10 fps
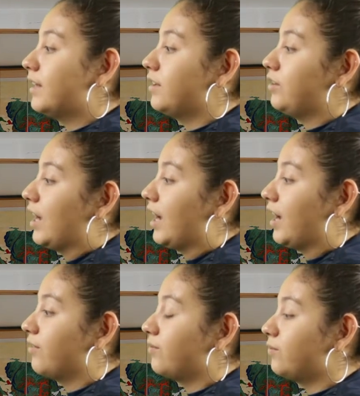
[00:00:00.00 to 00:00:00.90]
And then you
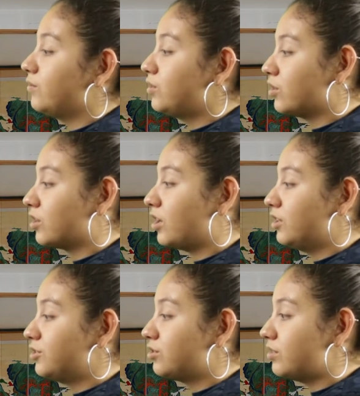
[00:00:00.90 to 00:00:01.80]
have your
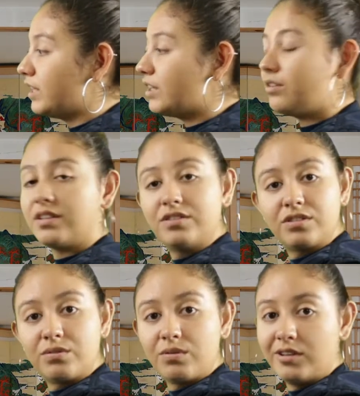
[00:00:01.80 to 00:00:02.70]
country. You
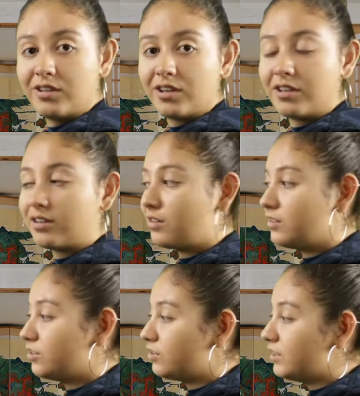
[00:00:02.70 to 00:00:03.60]
insert where your
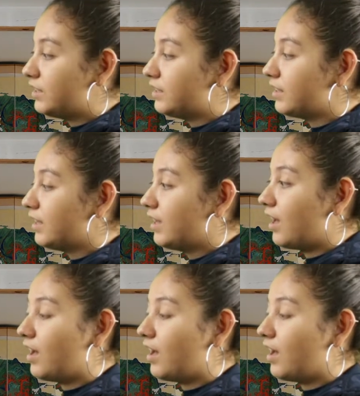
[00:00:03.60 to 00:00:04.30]
country is.